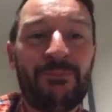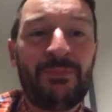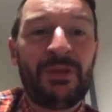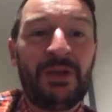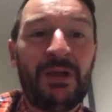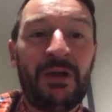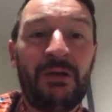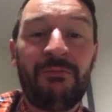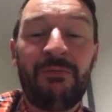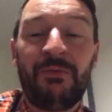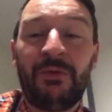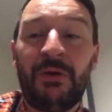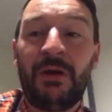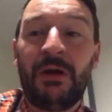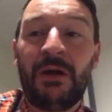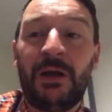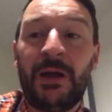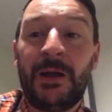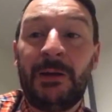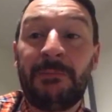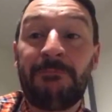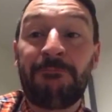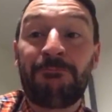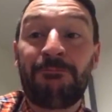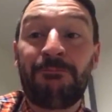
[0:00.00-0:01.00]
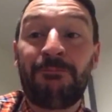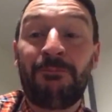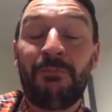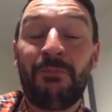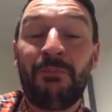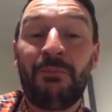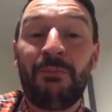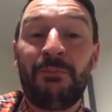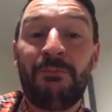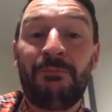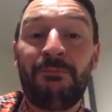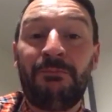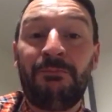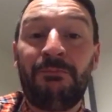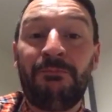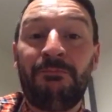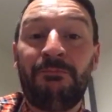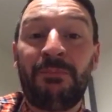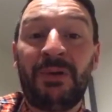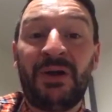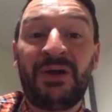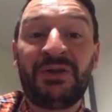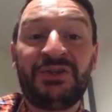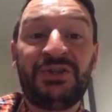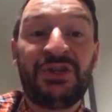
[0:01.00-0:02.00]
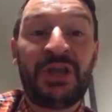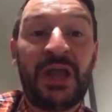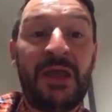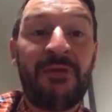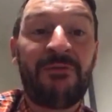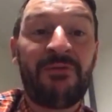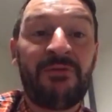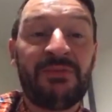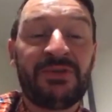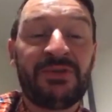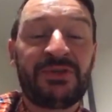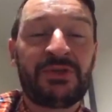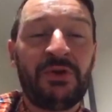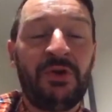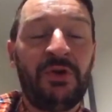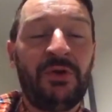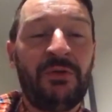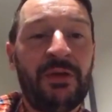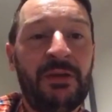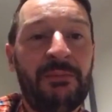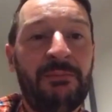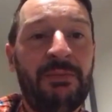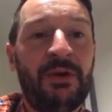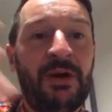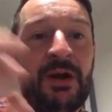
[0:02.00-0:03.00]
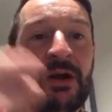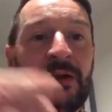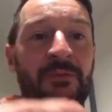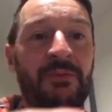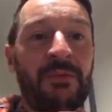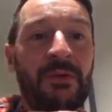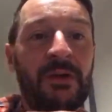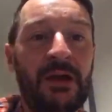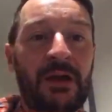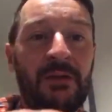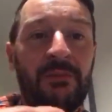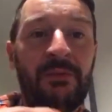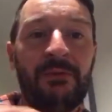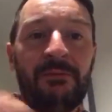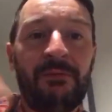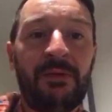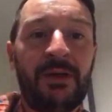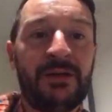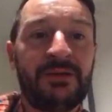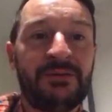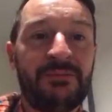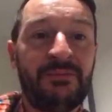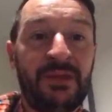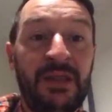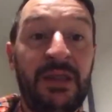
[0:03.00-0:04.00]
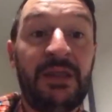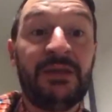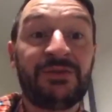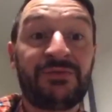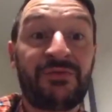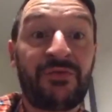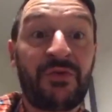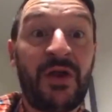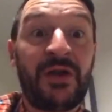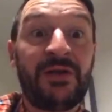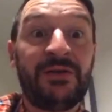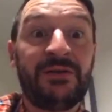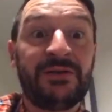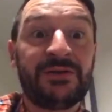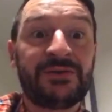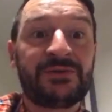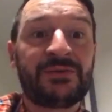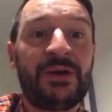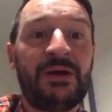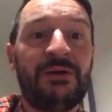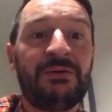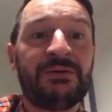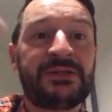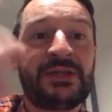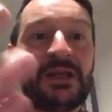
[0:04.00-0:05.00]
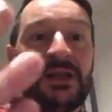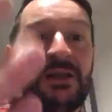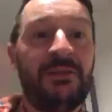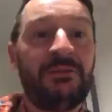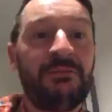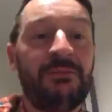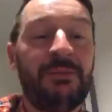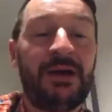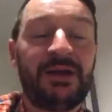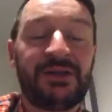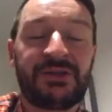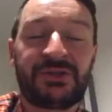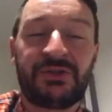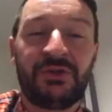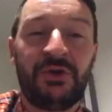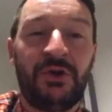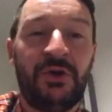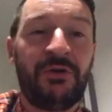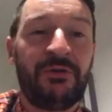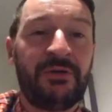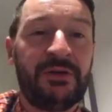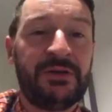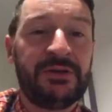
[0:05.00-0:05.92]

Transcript: I by sharing my story, but I went around each friend as well, telling my story